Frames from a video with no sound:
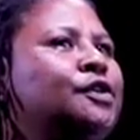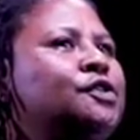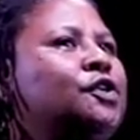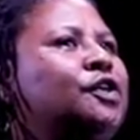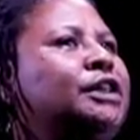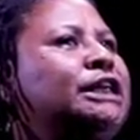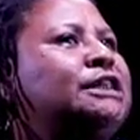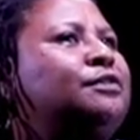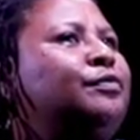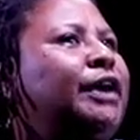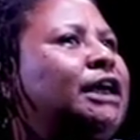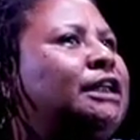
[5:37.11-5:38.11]
So this
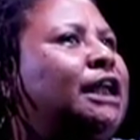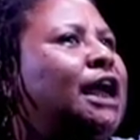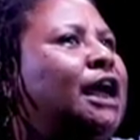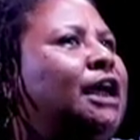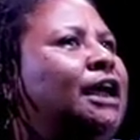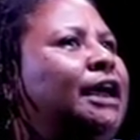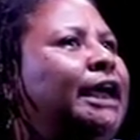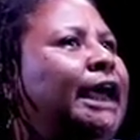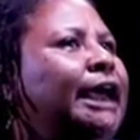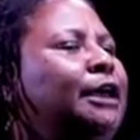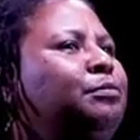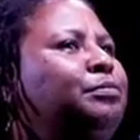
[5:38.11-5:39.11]
vector
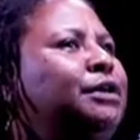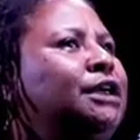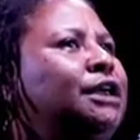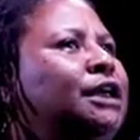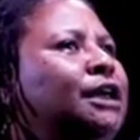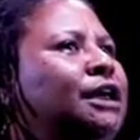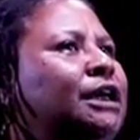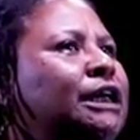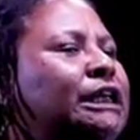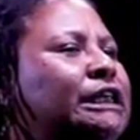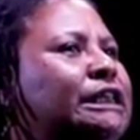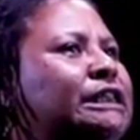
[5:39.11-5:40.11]
AB
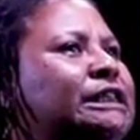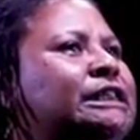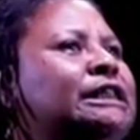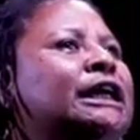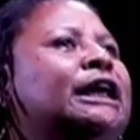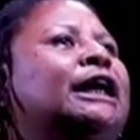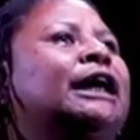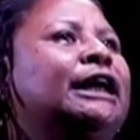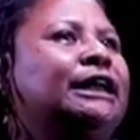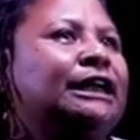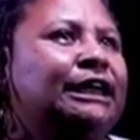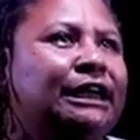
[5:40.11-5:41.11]
is
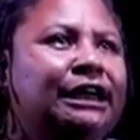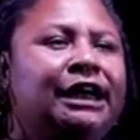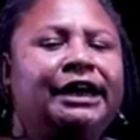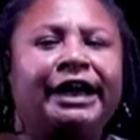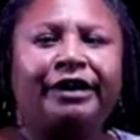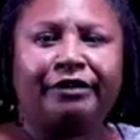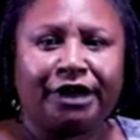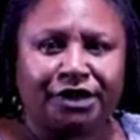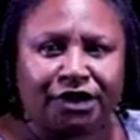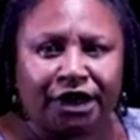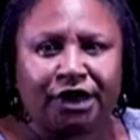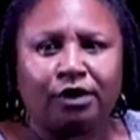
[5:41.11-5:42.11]
in the
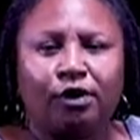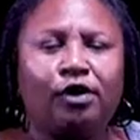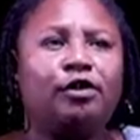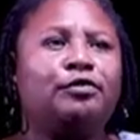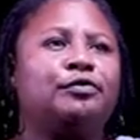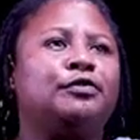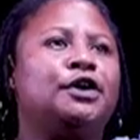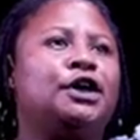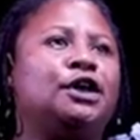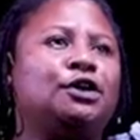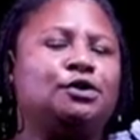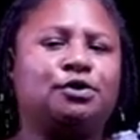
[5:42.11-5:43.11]
direction of
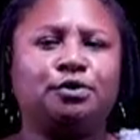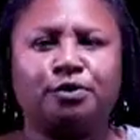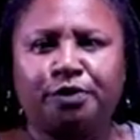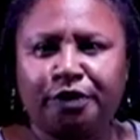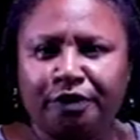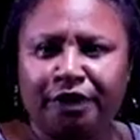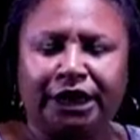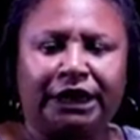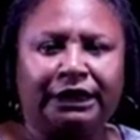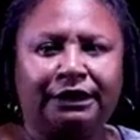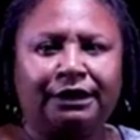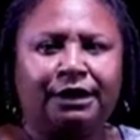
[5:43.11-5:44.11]
2,
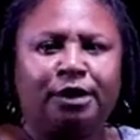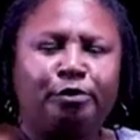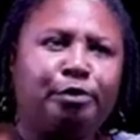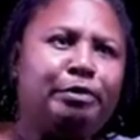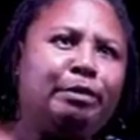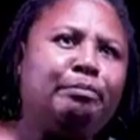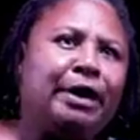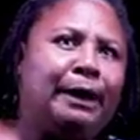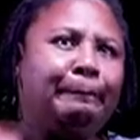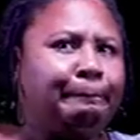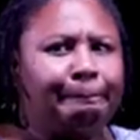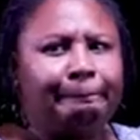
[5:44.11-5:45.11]
3. Remember,